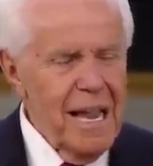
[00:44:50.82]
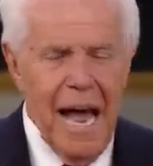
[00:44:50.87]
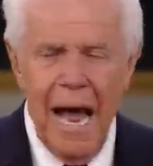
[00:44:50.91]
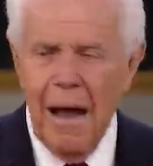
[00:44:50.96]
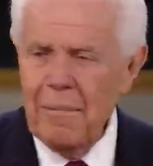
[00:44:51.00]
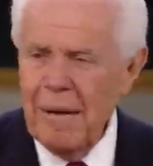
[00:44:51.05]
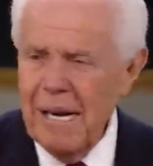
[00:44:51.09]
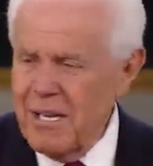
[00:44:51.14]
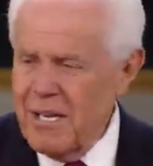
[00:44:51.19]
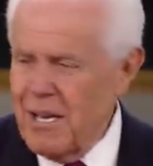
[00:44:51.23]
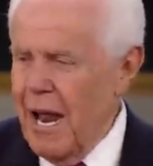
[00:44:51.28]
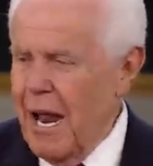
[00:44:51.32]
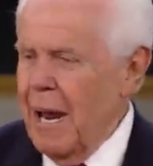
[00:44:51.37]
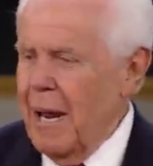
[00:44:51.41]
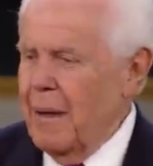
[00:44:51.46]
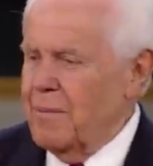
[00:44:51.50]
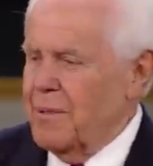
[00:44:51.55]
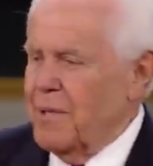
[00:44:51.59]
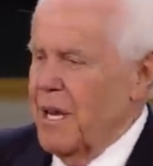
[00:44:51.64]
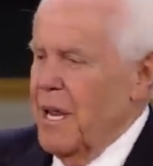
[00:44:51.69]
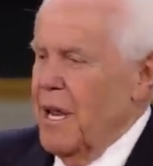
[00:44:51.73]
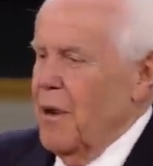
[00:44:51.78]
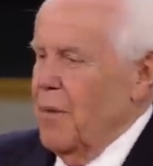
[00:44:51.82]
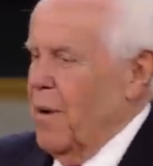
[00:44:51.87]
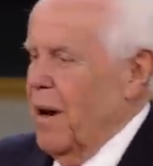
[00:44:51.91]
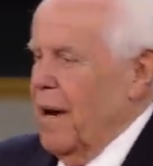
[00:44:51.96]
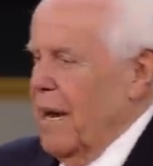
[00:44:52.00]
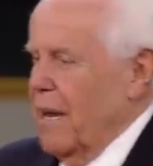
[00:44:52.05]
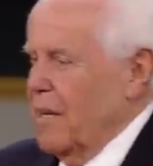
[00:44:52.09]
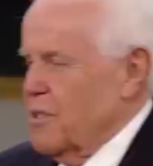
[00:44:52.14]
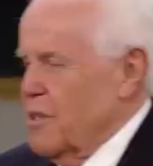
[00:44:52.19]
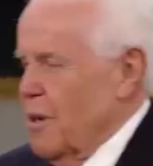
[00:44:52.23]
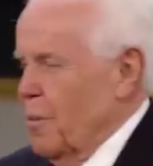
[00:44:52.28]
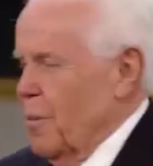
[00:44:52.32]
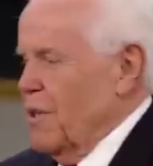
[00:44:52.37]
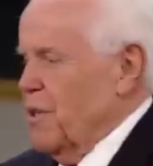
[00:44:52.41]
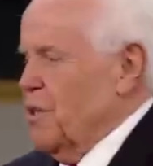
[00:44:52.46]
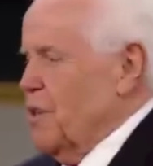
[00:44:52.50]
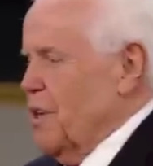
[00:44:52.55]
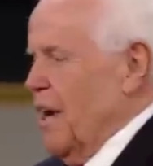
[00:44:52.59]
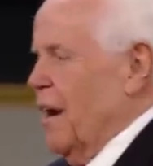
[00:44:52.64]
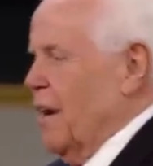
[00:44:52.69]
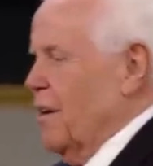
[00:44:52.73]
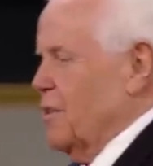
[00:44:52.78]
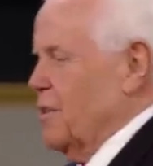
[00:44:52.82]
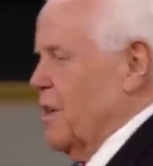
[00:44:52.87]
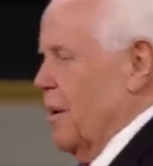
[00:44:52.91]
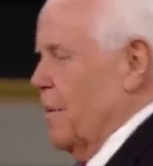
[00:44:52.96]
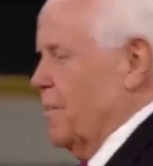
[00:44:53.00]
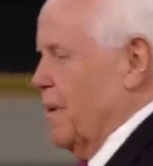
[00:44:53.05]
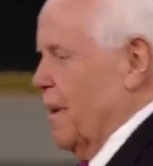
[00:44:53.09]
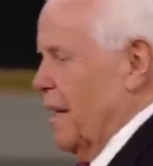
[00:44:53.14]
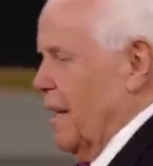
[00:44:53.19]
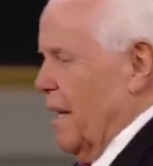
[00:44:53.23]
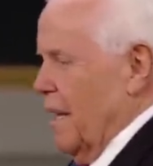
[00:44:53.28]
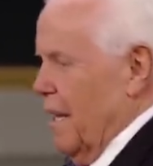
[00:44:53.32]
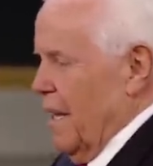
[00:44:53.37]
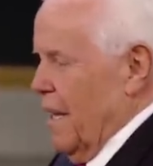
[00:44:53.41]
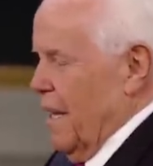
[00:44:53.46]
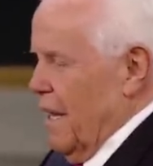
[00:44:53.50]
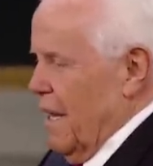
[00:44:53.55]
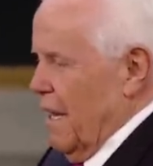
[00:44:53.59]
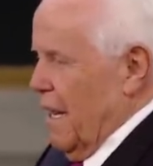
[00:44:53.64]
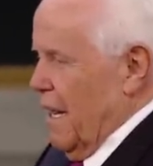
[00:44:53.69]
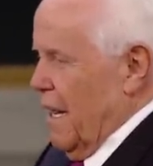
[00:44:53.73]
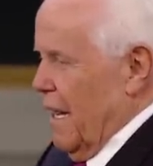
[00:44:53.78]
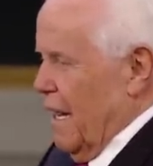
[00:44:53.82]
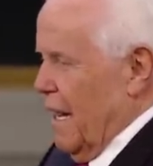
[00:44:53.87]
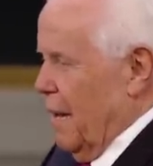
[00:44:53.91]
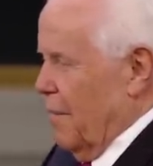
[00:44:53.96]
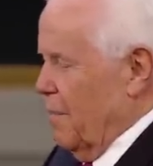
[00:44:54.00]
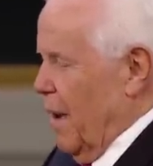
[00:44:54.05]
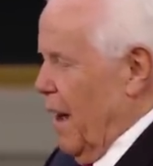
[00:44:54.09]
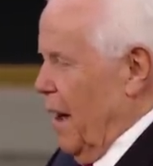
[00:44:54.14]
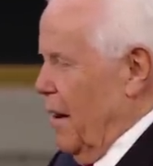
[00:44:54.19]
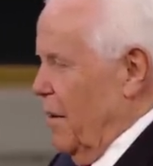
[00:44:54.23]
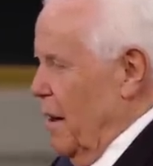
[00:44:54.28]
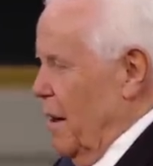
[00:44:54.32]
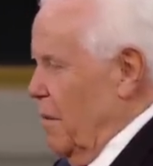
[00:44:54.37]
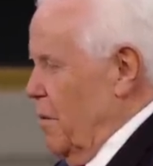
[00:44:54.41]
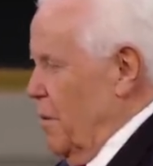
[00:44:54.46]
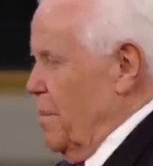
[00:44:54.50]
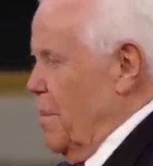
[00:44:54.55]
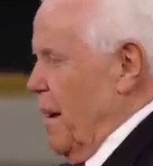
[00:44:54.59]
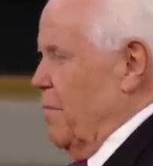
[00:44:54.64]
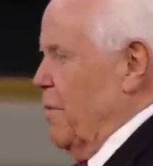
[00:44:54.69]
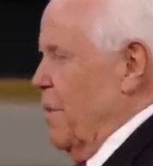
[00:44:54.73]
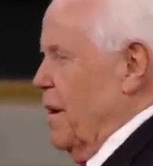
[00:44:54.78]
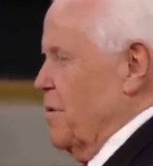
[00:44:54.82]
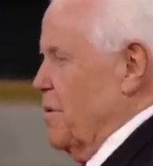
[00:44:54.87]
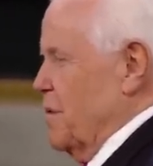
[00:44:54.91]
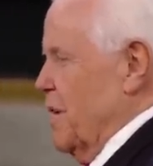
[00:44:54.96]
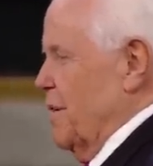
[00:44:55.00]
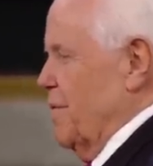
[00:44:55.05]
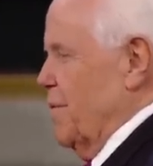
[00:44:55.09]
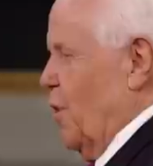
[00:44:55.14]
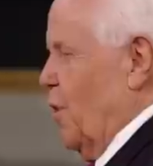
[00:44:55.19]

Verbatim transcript: How many times when someone shared something and I'm about ready to receive